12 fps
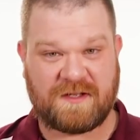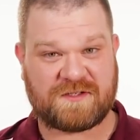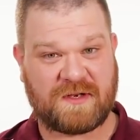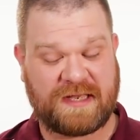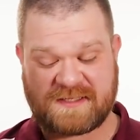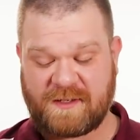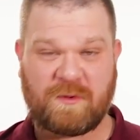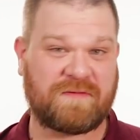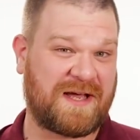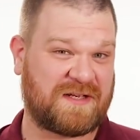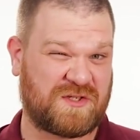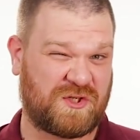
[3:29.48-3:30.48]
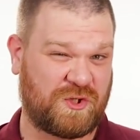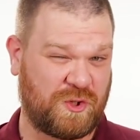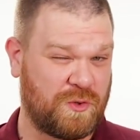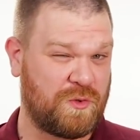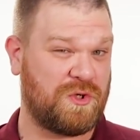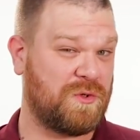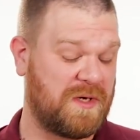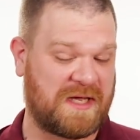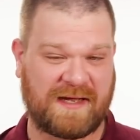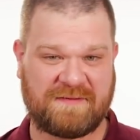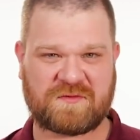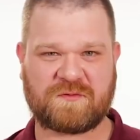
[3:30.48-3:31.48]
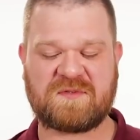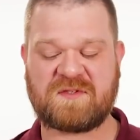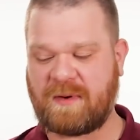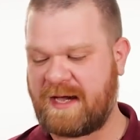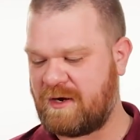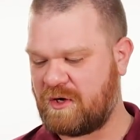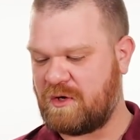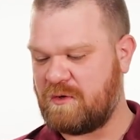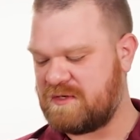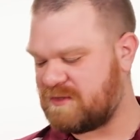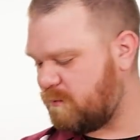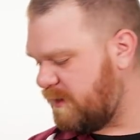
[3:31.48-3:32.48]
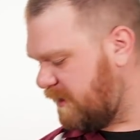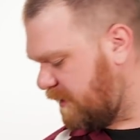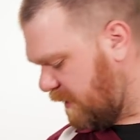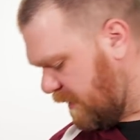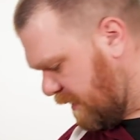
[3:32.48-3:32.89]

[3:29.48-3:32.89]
So next up, we've got two new knives from Spyderco this week.